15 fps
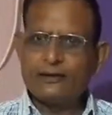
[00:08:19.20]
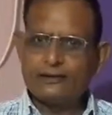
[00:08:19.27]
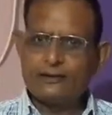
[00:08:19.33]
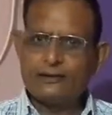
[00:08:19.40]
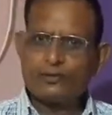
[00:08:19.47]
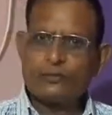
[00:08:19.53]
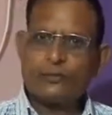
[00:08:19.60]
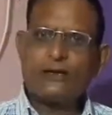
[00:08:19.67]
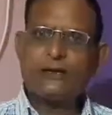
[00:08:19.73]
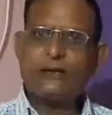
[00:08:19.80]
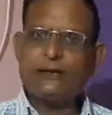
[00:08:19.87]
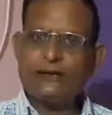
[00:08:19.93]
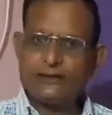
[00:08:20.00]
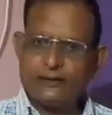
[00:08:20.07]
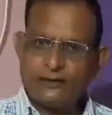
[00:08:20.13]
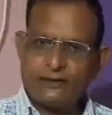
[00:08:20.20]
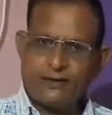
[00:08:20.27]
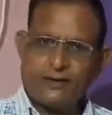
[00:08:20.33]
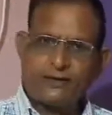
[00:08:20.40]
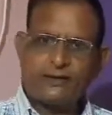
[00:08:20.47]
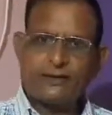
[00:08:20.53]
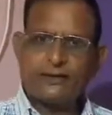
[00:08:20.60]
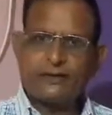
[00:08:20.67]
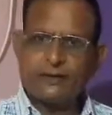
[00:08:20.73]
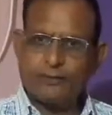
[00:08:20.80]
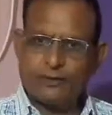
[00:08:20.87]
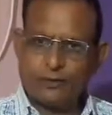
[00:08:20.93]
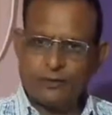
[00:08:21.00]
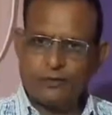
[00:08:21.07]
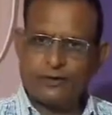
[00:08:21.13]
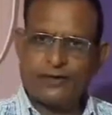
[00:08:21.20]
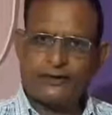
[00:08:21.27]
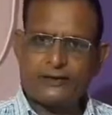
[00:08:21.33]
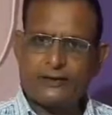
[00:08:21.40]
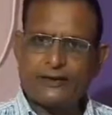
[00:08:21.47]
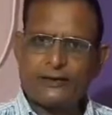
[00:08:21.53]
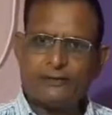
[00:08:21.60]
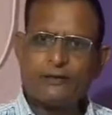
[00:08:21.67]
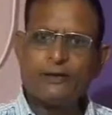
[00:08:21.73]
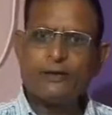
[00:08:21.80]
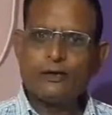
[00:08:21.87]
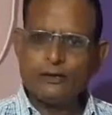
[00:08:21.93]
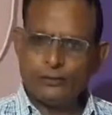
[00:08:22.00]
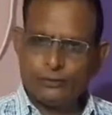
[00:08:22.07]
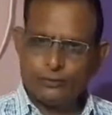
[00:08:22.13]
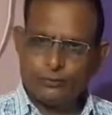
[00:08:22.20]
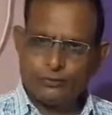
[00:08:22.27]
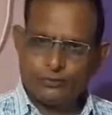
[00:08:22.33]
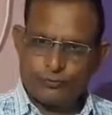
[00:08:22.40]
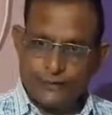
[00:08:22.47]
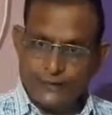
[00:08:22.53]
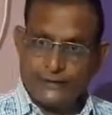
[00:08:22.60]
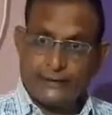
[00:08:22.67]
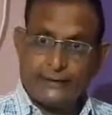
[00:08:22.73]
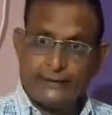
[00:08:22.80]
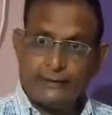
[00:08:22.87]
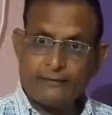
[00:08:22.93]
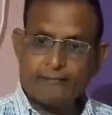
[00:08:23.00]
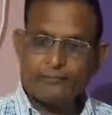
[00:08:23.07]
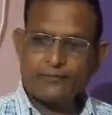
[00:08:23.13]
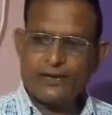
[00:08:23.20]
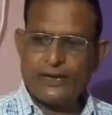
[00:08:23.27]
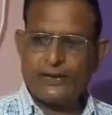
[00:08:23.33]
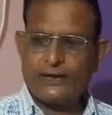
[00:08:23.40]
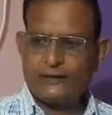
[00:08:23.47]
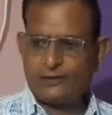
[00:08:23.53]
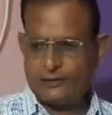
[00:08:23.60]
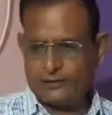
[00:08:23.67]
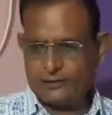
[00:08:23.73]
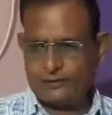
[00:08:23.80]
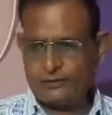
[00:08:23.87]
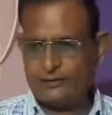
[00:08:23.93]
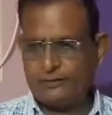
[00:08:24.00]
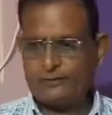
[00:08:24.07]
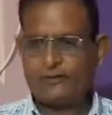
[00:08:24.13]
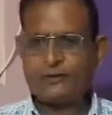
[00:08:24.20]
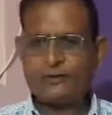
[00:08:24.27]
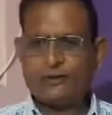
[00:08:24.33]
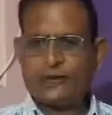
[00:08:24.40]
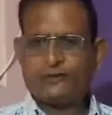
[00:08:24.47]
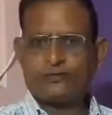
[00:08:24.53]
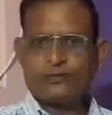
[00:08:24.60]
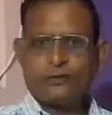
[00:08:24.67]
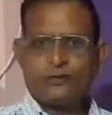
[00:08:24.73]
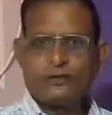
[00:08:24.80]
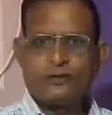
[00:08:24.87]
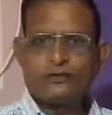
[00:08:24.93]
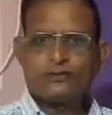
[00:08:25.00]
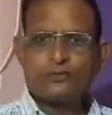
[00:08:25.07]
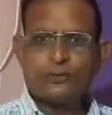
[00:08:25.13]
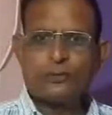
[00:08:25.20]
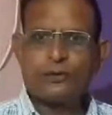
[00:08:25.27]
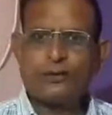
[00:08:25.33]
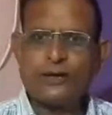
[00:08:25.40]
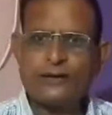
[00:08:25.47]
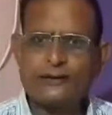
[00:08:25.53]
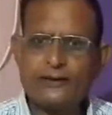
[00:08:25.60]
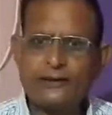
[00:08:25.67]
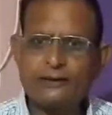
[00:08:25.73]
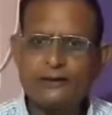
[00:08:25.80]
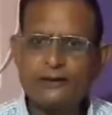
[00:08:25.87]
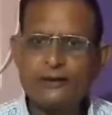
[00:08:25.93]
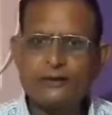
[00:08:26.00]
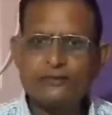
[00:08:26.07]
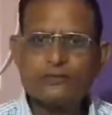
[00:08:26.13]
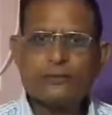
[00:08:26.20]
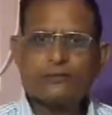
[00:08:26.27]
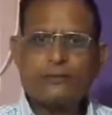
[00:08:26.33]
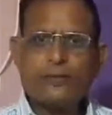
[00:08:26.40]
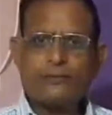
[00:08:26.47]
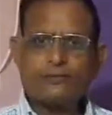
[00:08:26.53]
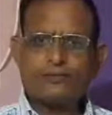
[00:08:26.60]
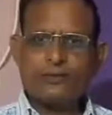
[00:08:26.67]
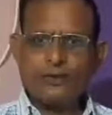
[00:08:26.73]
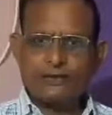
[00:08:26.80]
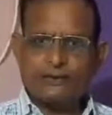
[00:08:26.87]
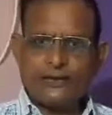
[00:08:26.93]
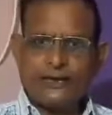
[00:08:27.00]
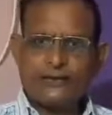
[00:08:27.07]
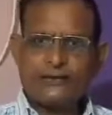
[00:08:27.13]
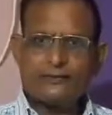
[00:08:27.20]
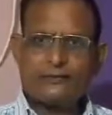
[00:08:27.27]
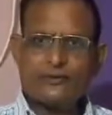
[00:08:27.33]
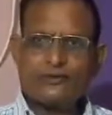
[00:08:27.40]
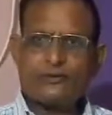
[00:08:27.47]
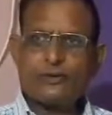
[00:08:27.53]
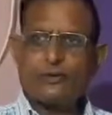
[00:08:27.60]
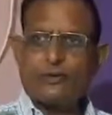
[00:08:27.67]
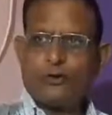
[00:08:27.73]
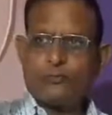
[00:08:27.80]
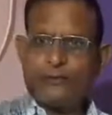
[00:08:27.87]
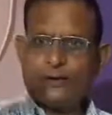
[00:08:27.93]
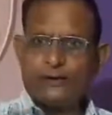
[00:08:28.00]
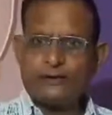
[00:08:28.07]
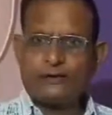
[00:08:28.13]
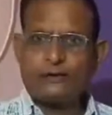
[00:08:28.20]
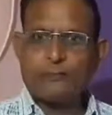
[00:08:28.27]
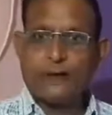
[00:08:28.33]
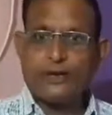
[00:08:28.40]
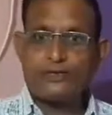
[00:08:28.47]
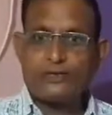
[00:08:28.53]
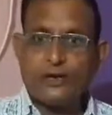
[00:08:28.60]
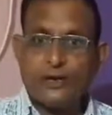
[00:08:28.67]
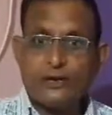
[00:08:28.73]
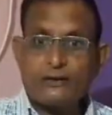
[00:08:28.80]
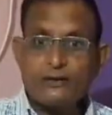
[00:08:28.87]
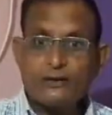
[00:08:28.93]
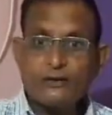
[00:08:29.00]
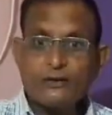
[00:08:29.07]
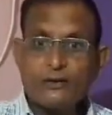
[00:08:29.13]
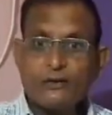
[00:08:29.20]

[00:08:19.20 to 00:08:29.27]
in this way later writing report writing news making and uh, last one story writing Sometimes they are insisting on making the pie chart,